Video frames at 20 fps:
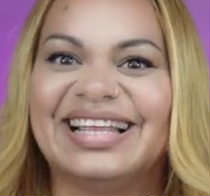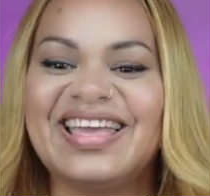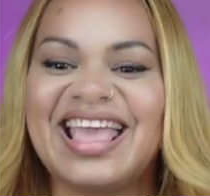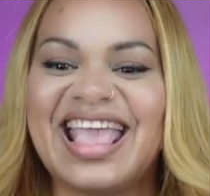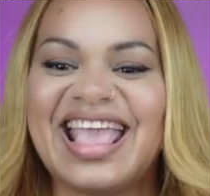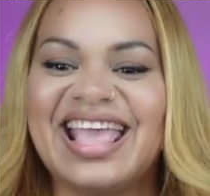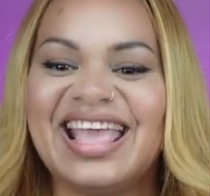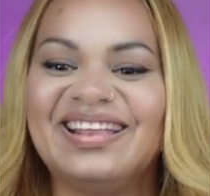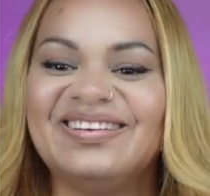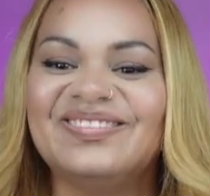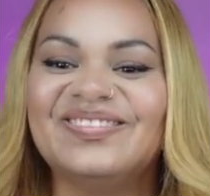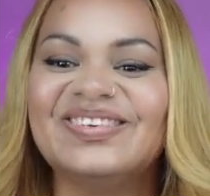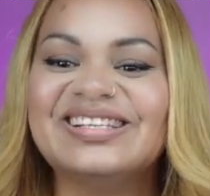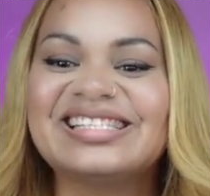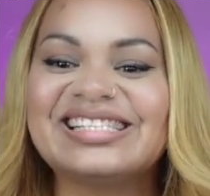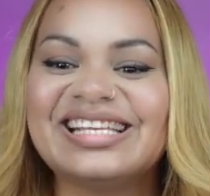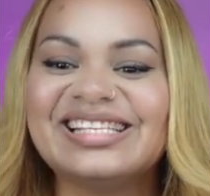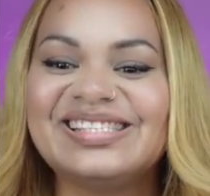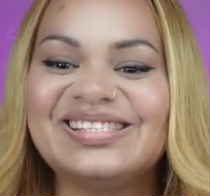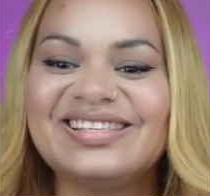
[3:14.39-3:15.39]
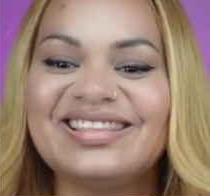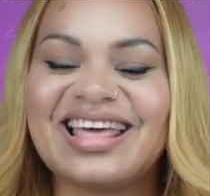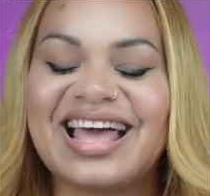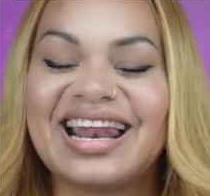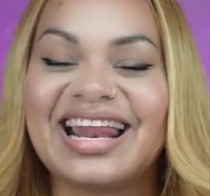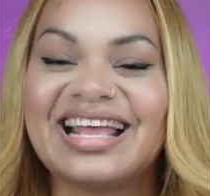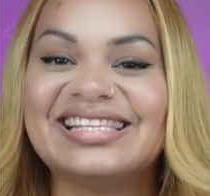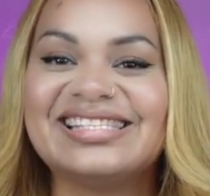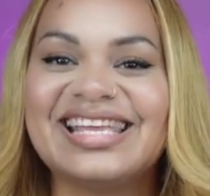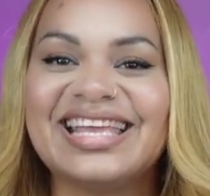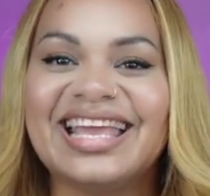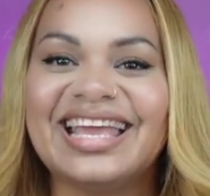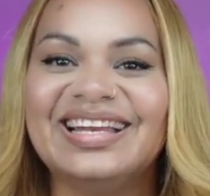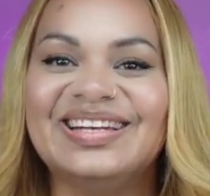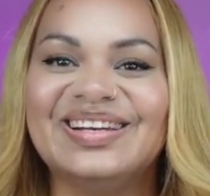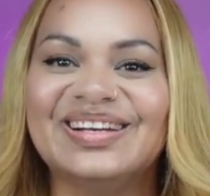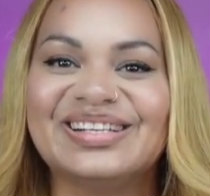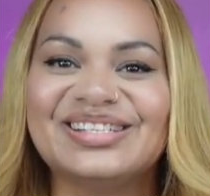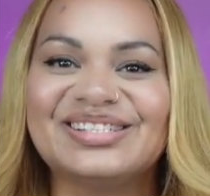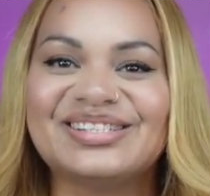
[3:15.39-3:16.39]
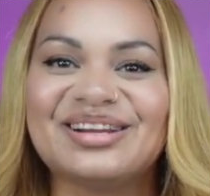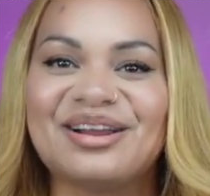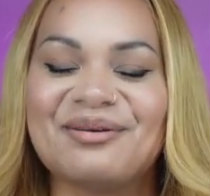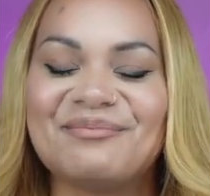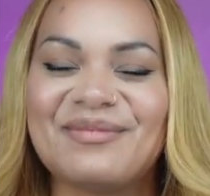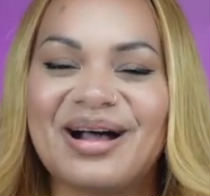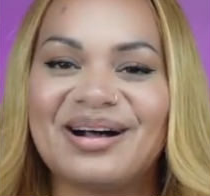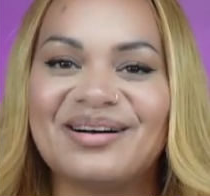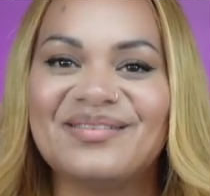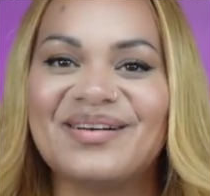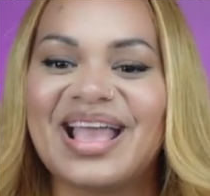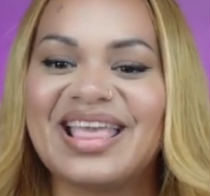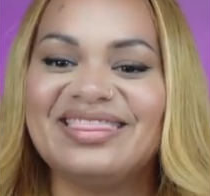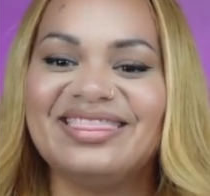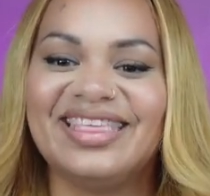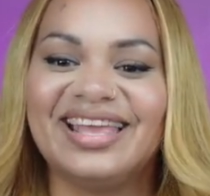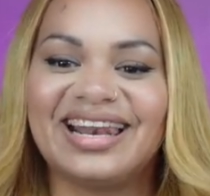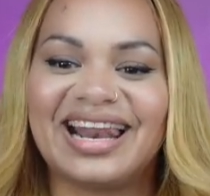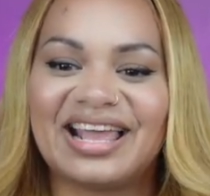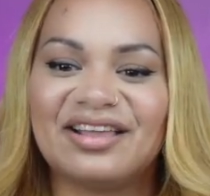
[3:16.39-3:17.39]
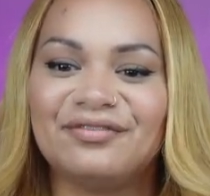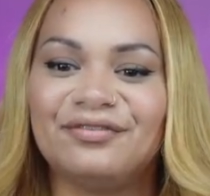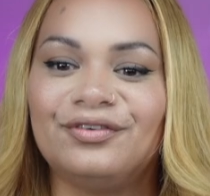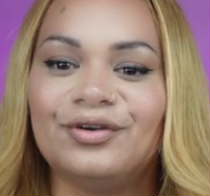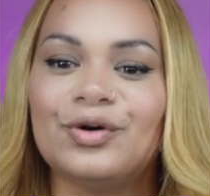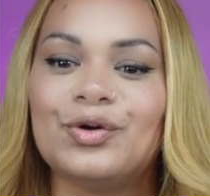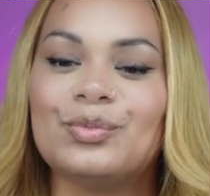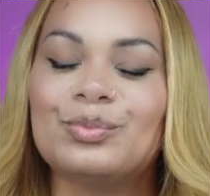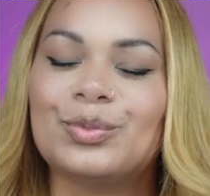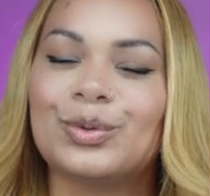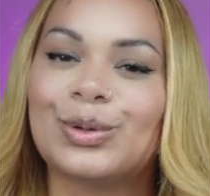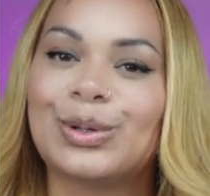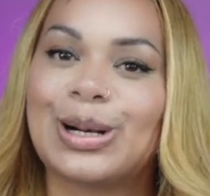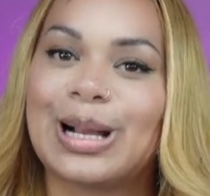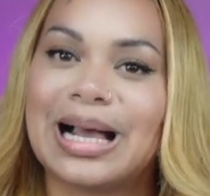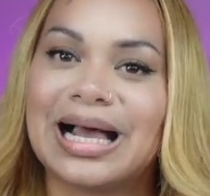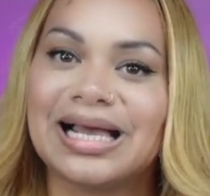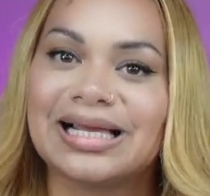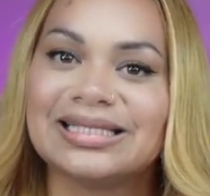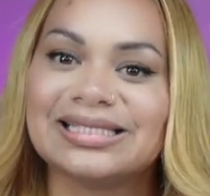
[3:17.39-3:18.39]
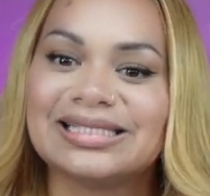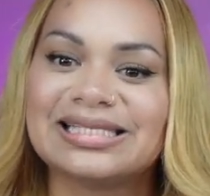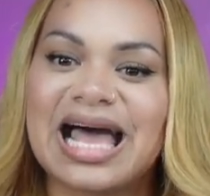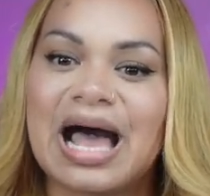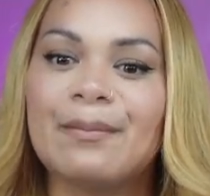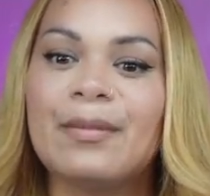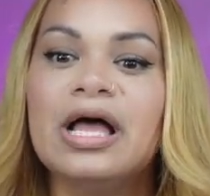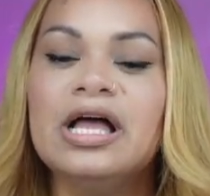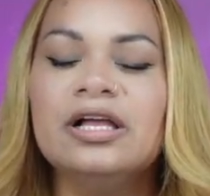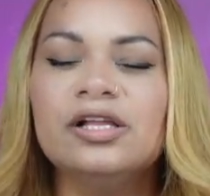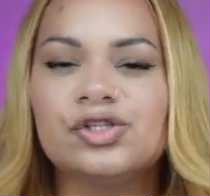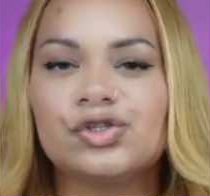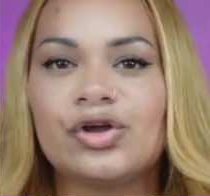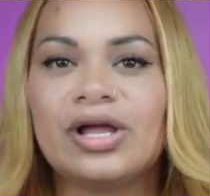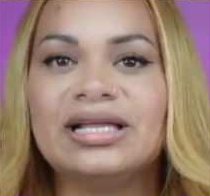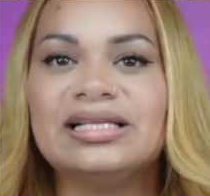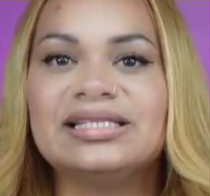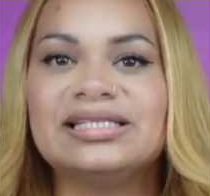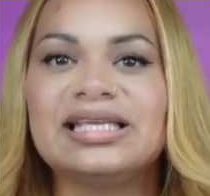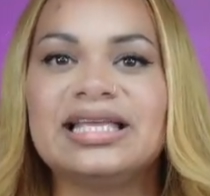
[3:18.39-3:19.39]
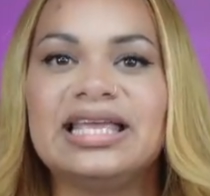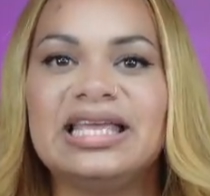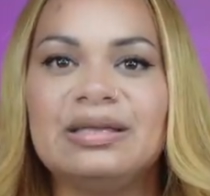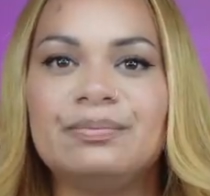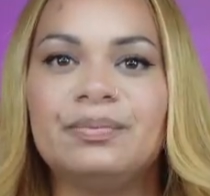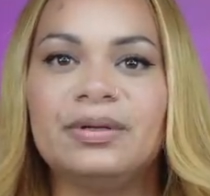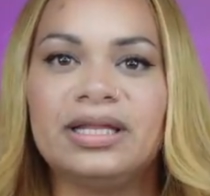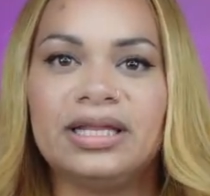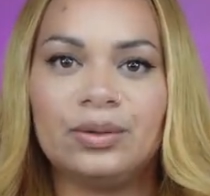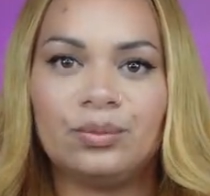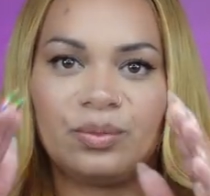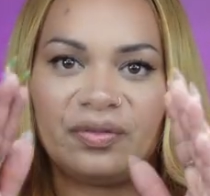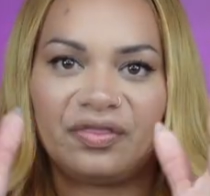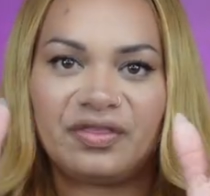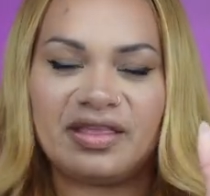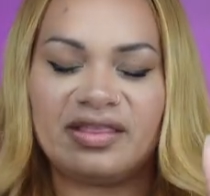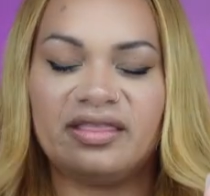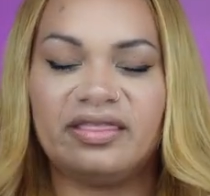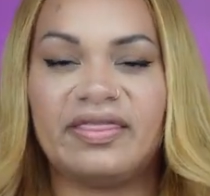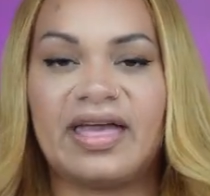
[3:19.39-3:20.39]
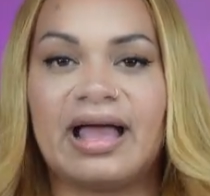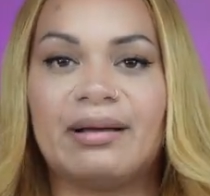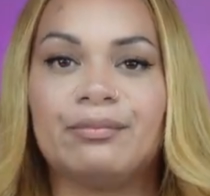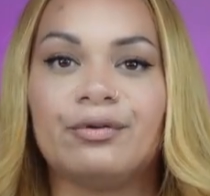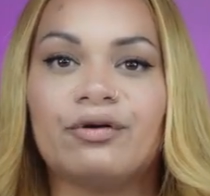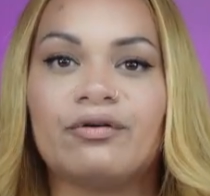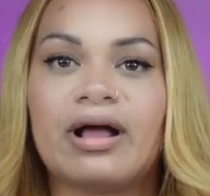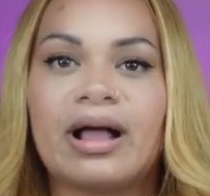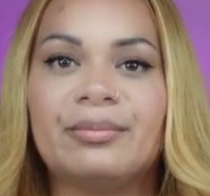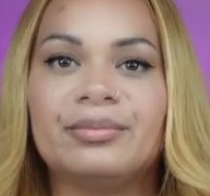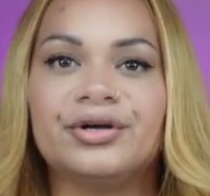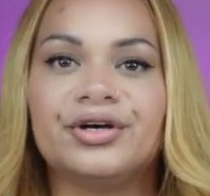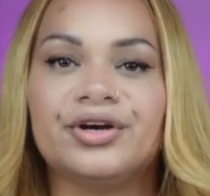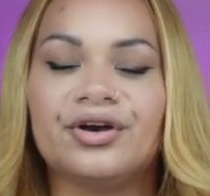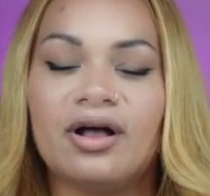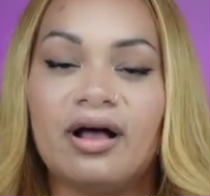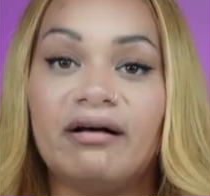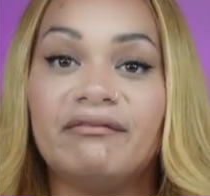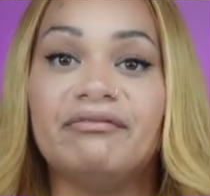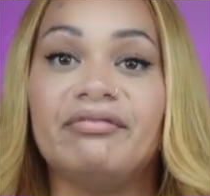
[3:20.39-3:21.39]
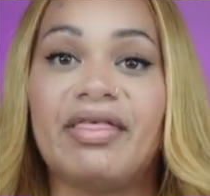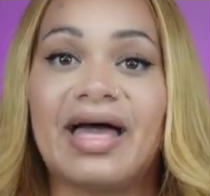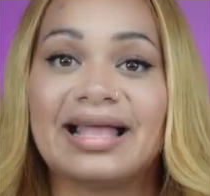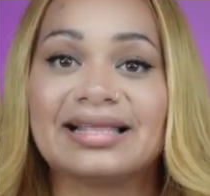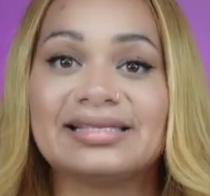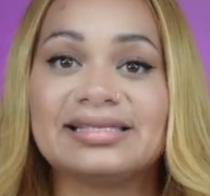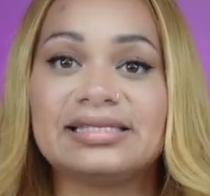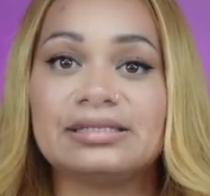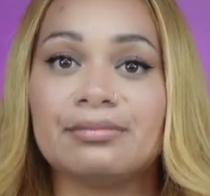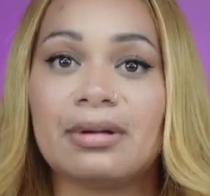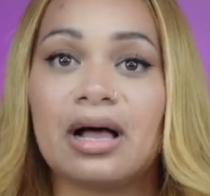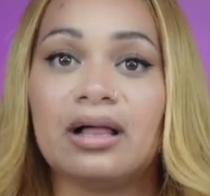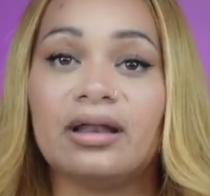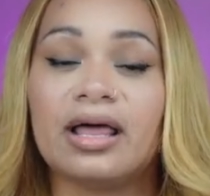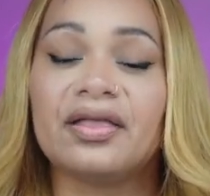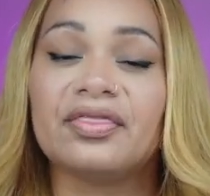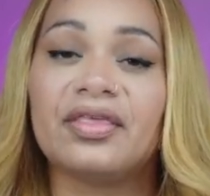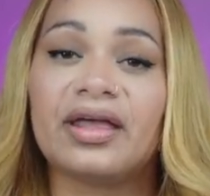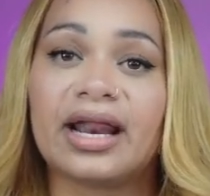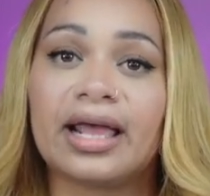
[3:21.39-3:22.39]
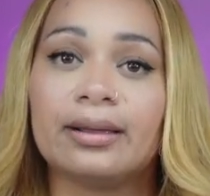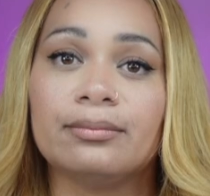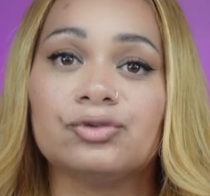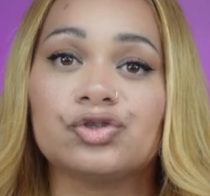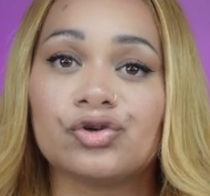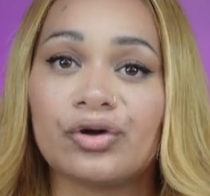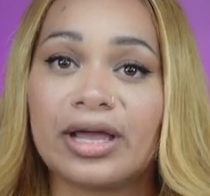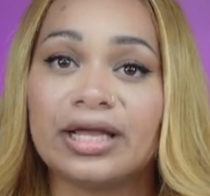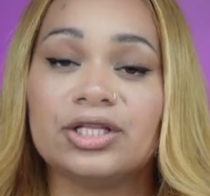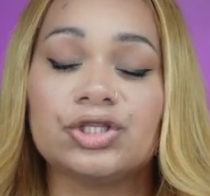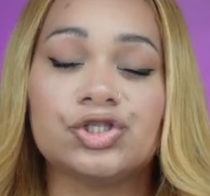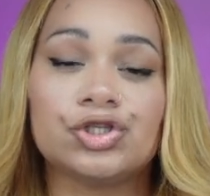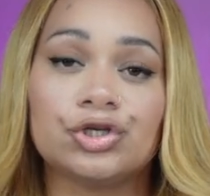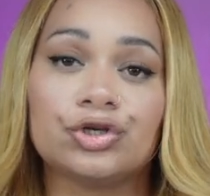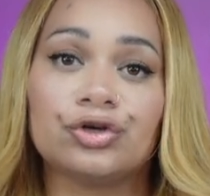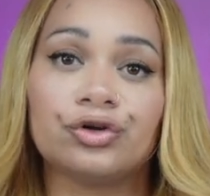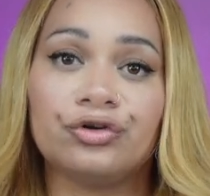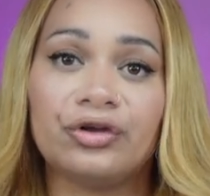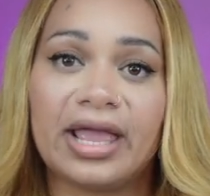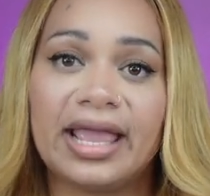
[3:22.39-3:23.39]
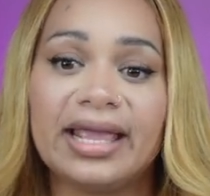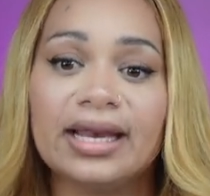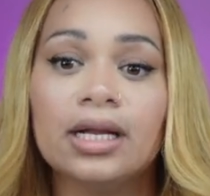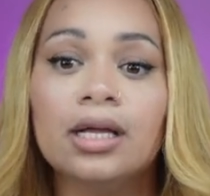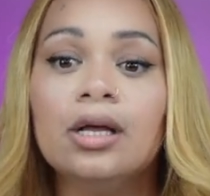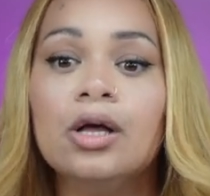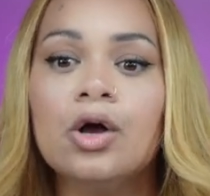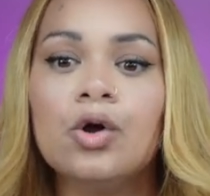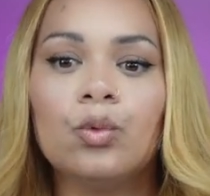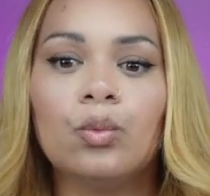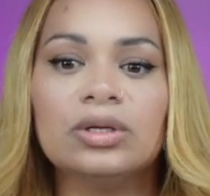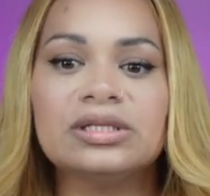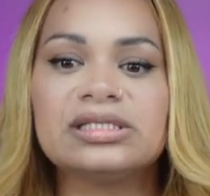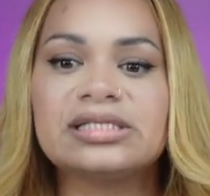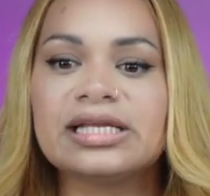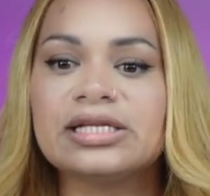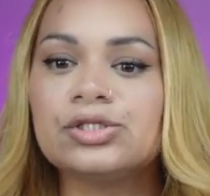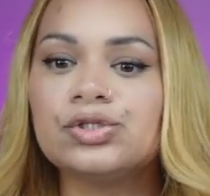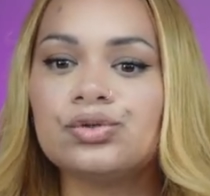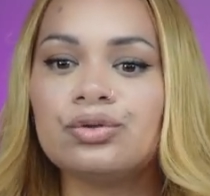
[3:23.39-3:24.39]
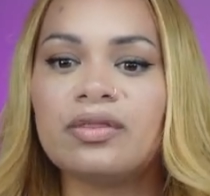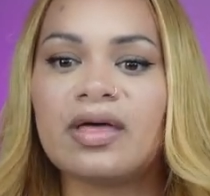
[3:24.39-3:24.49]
And once I do that, I take a larger amount and then I float more on top, trying to keep it within that parameter of that smile line that I'm trying to create. Once I do